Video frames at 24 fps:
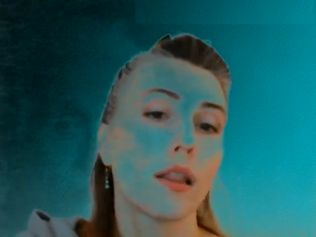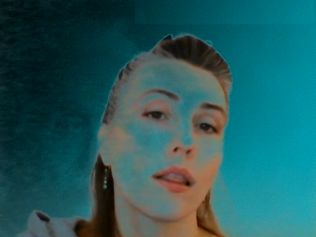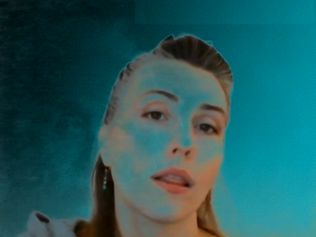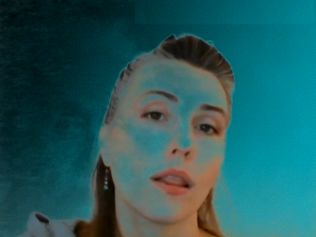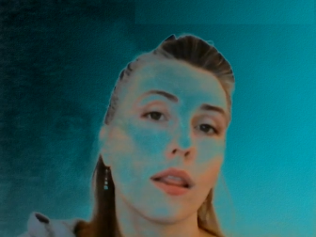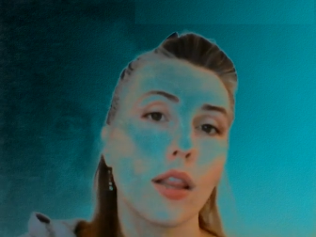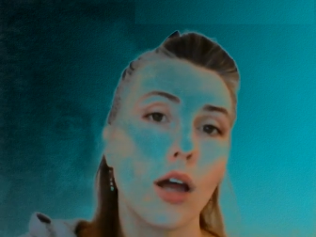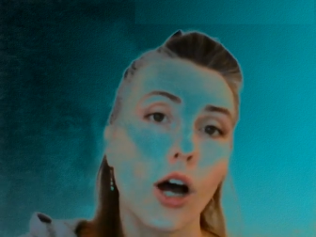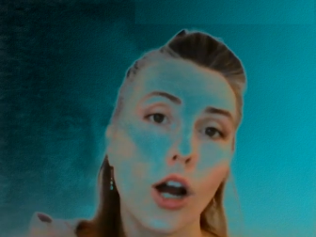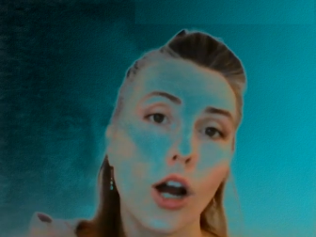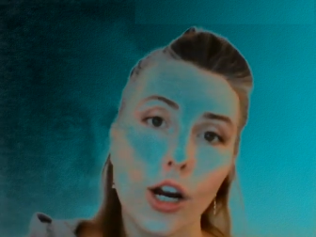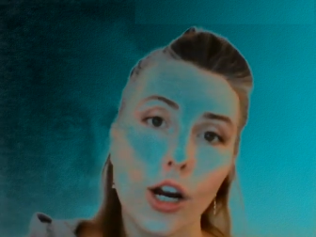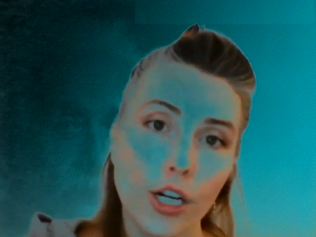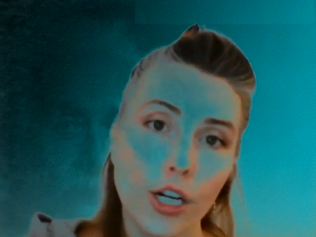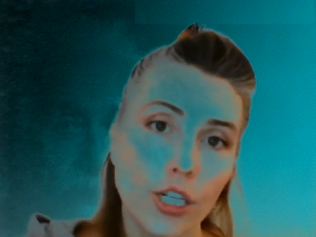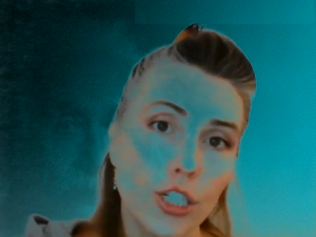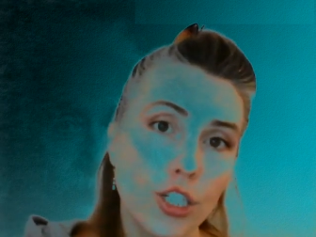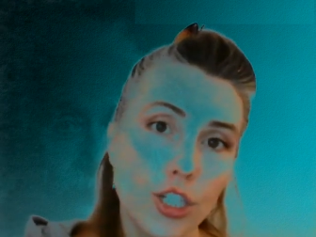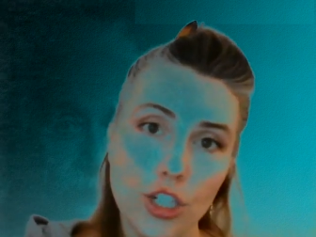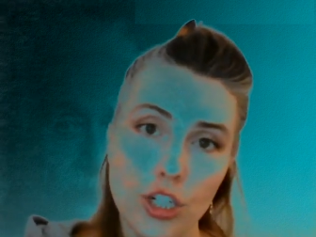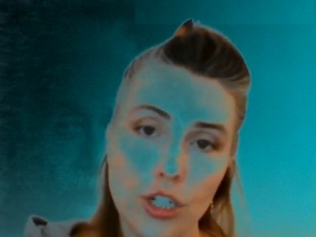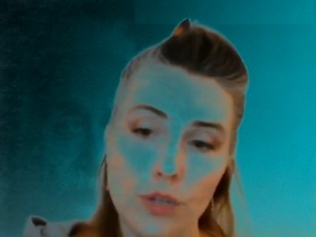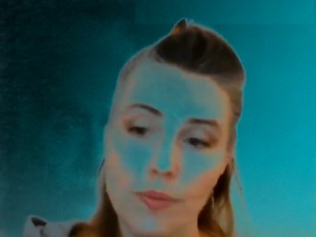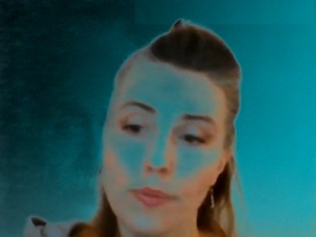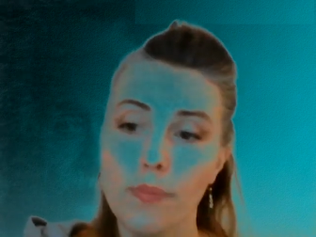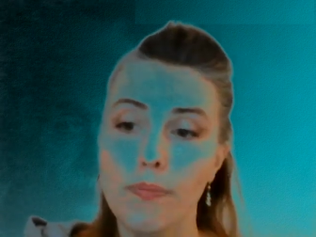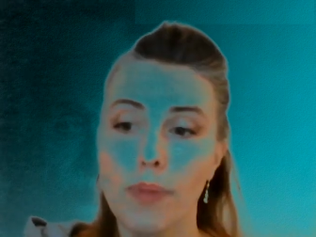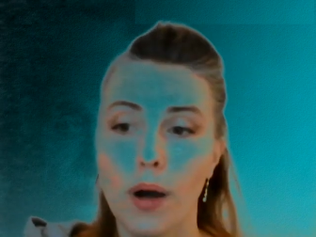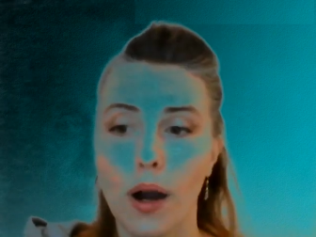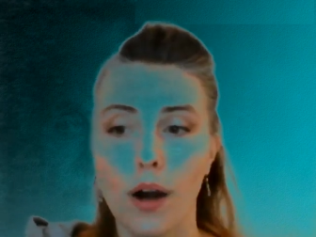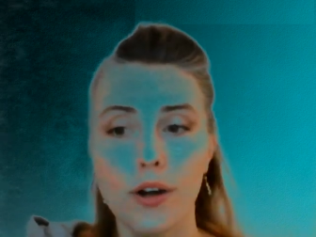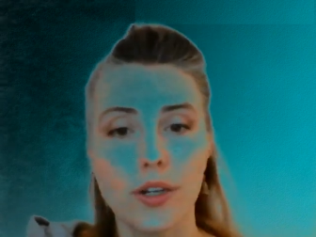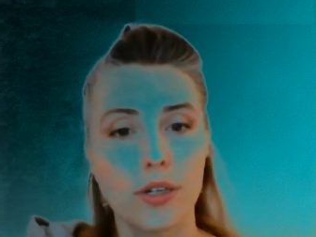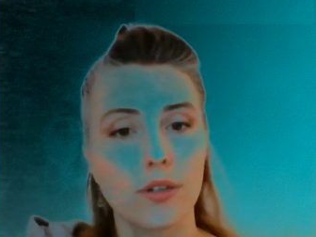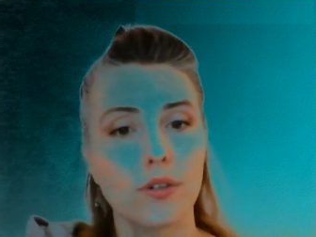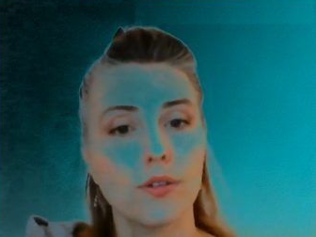large
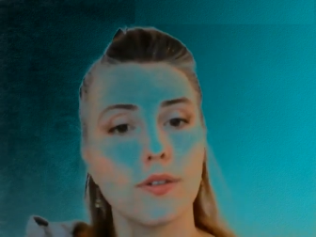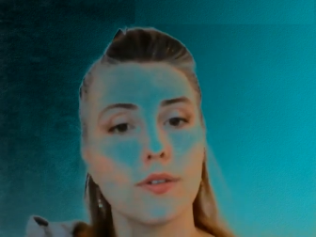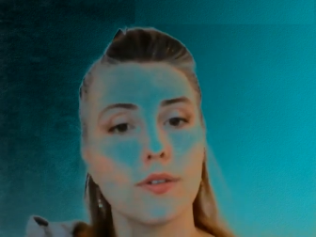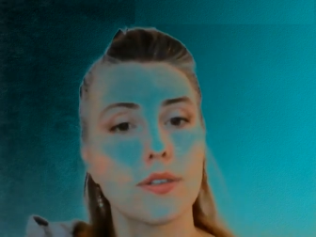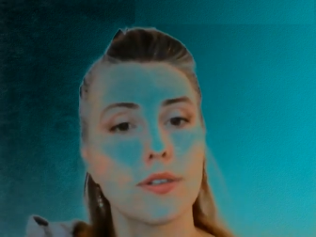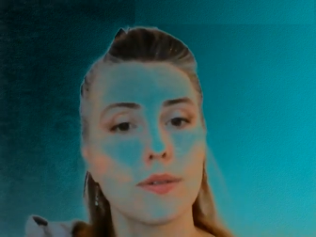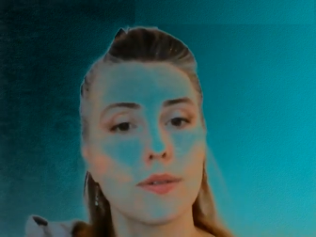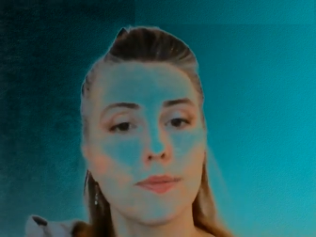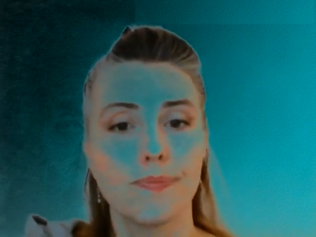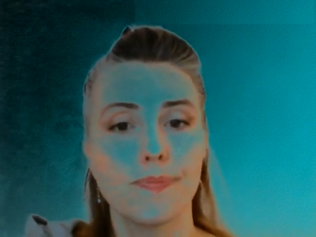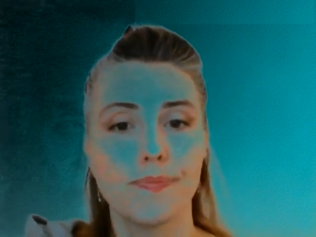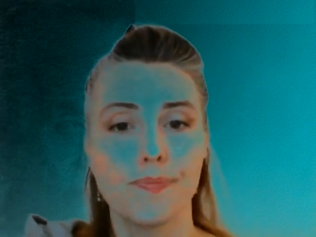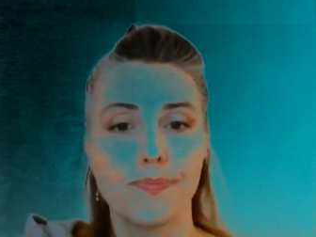particles.